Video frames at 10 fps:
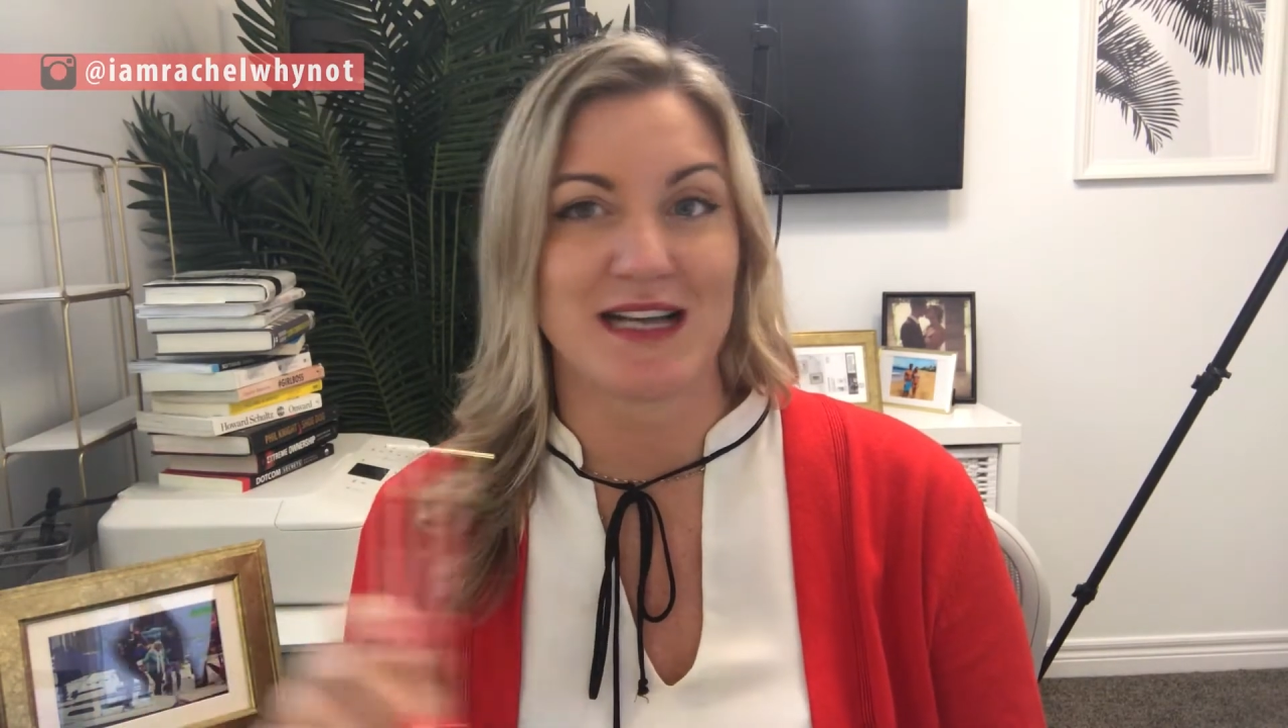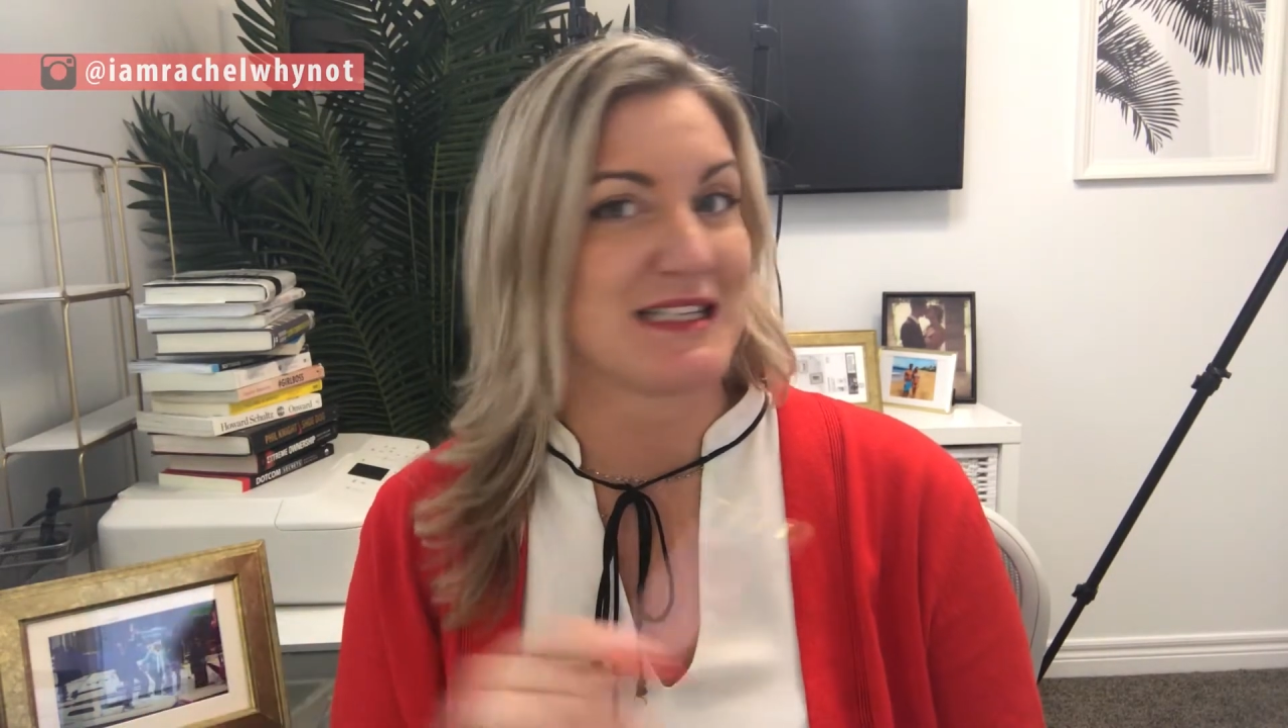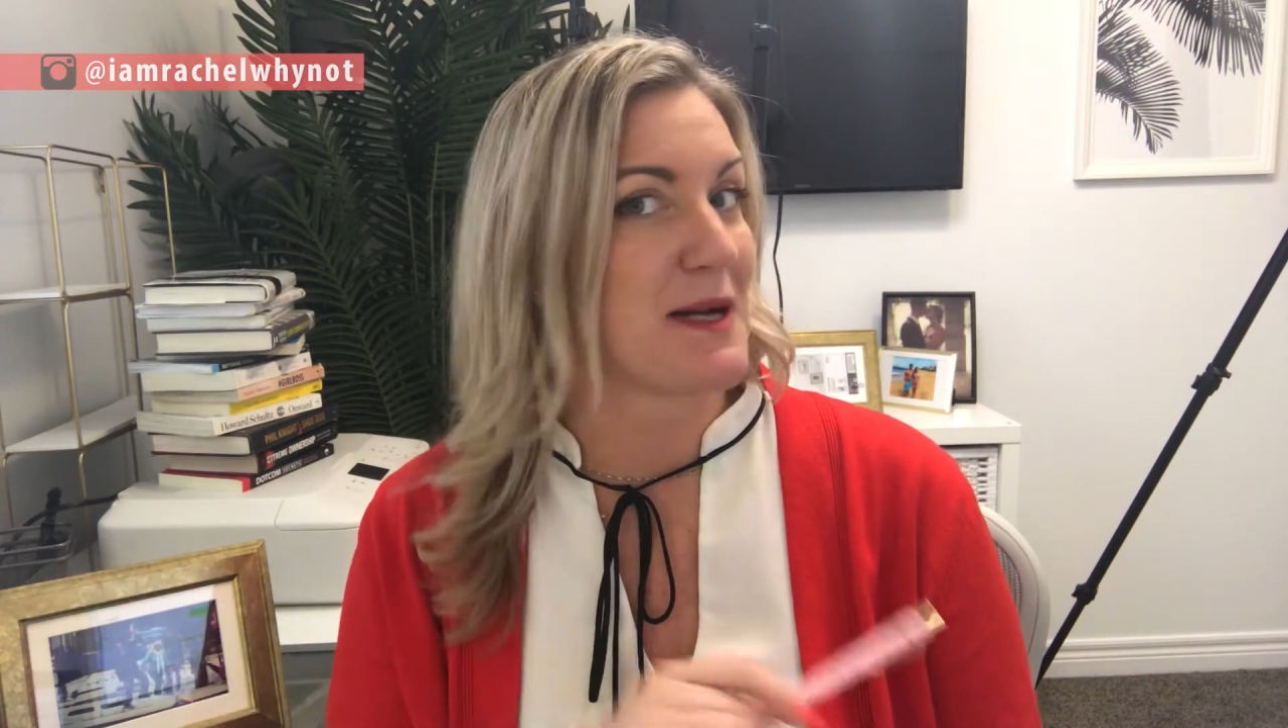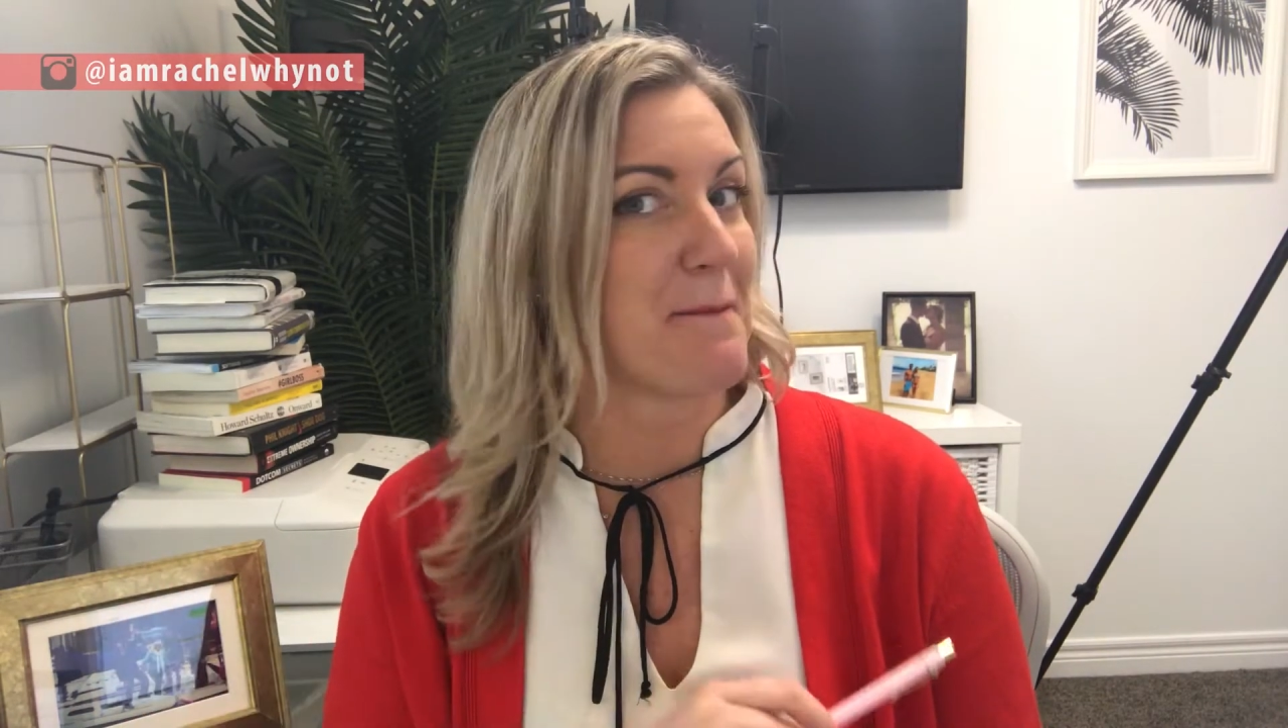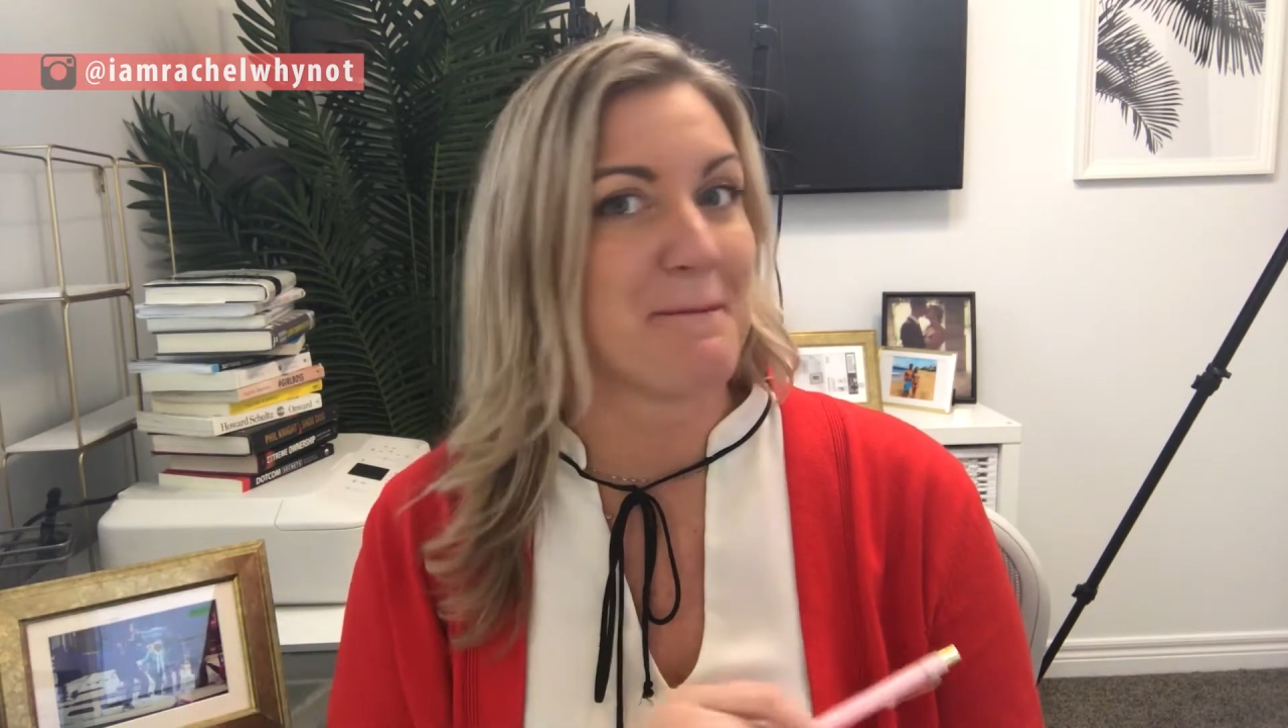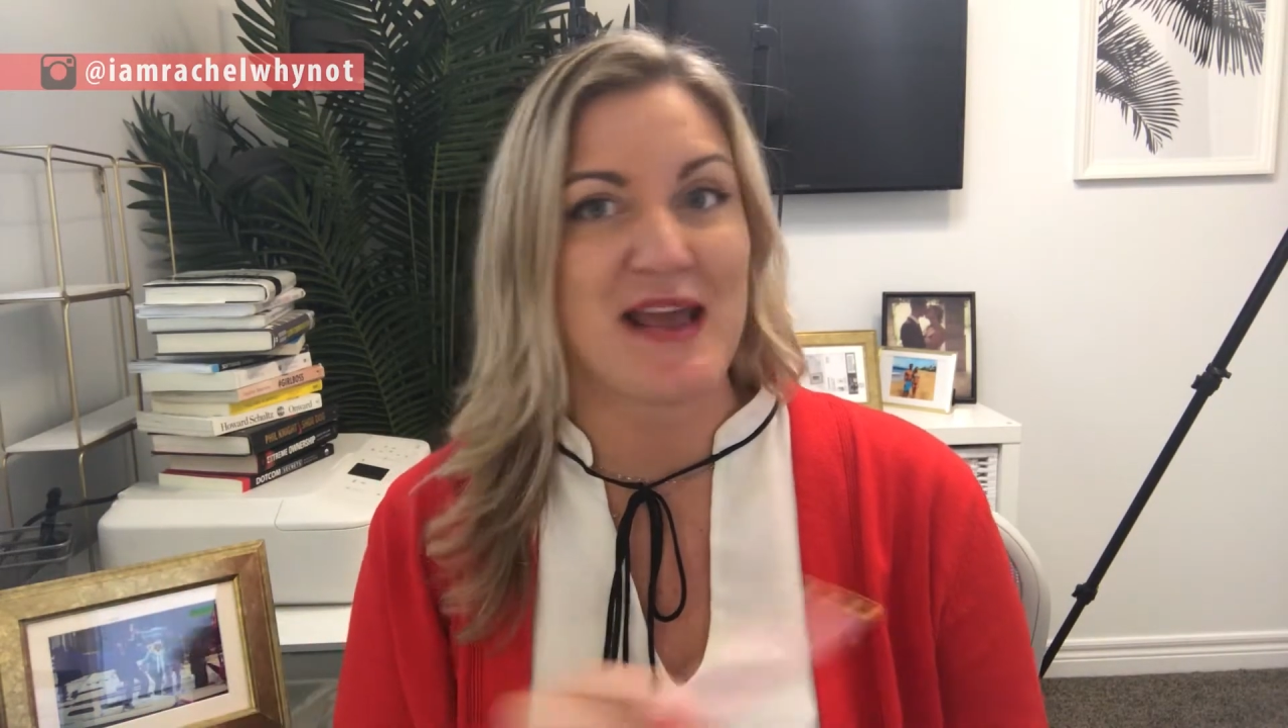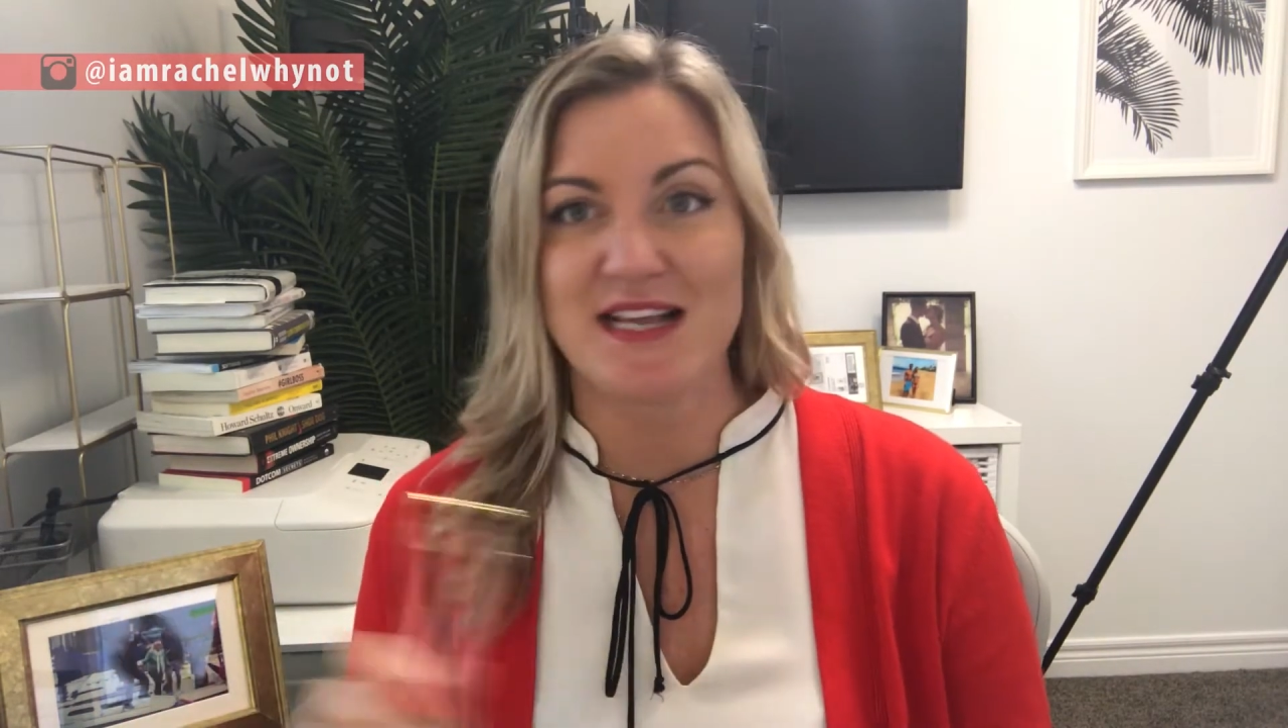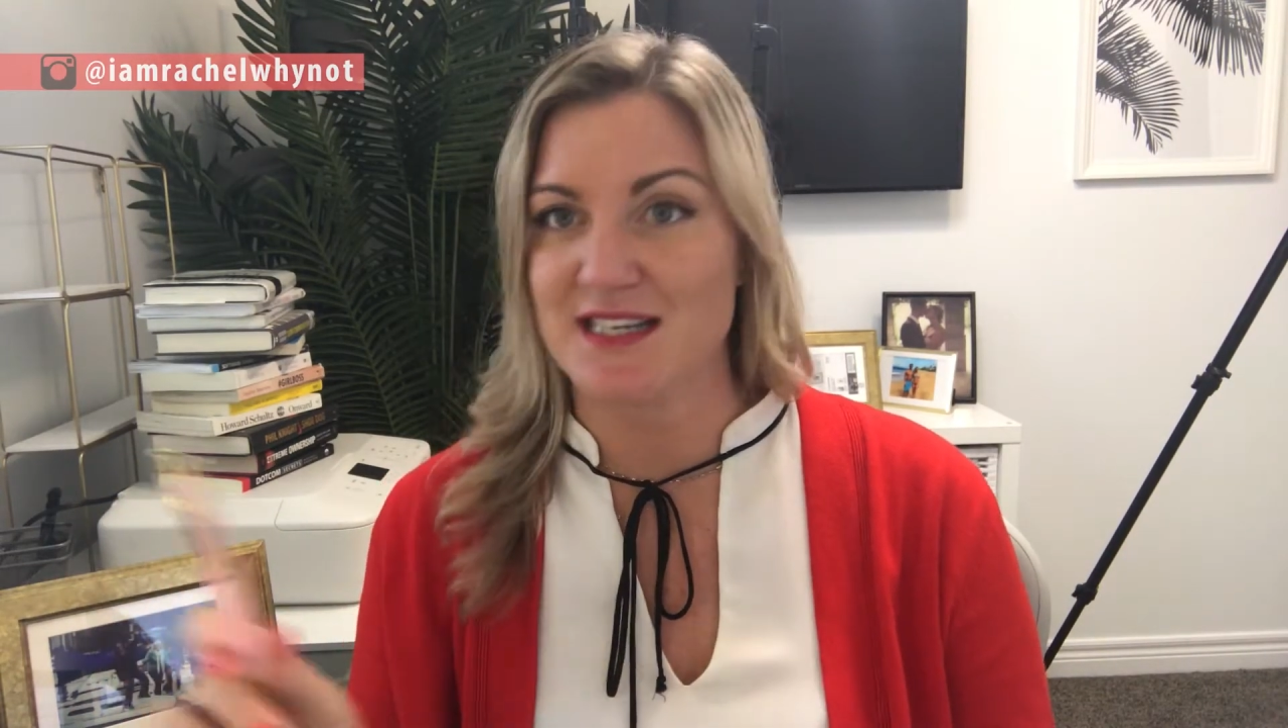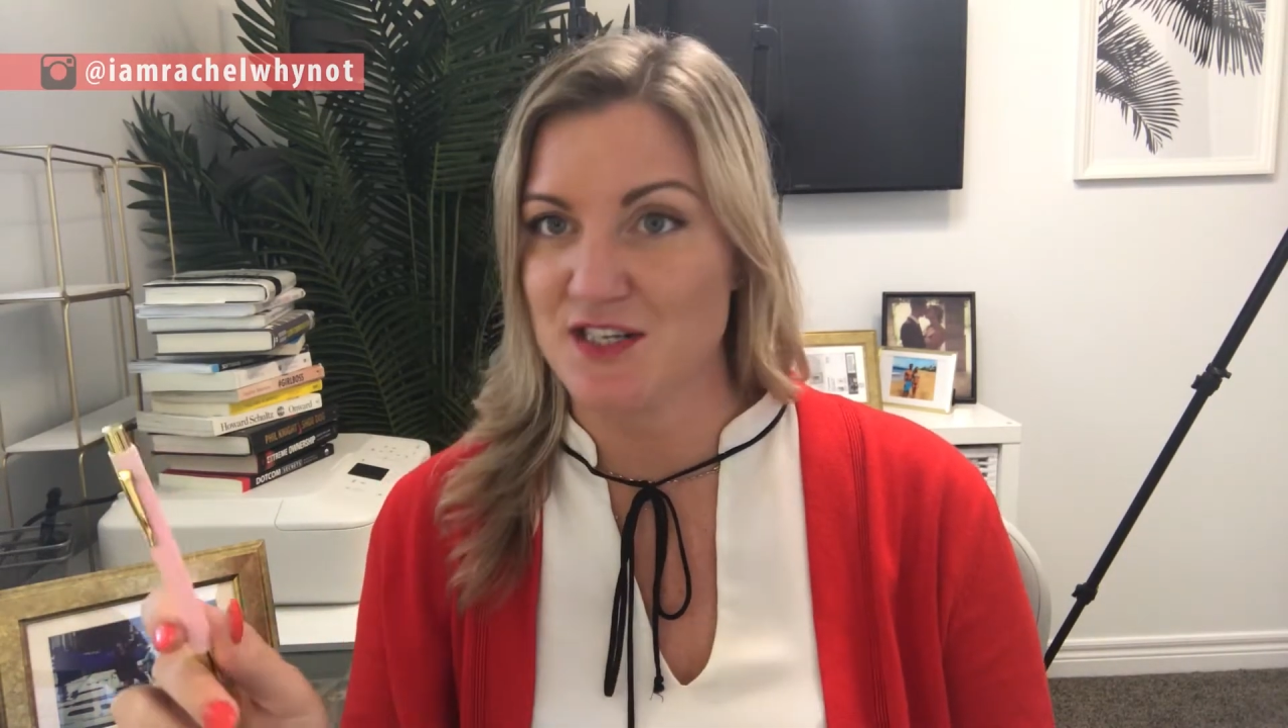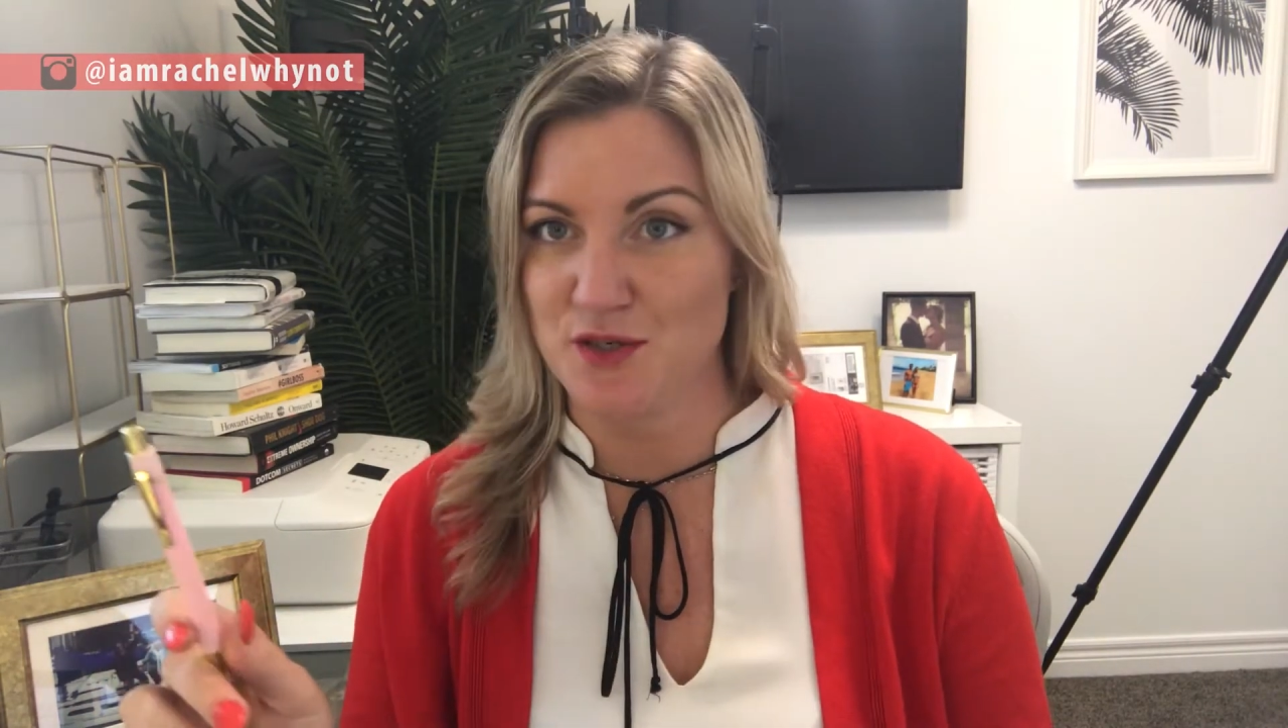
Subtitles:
is an amazing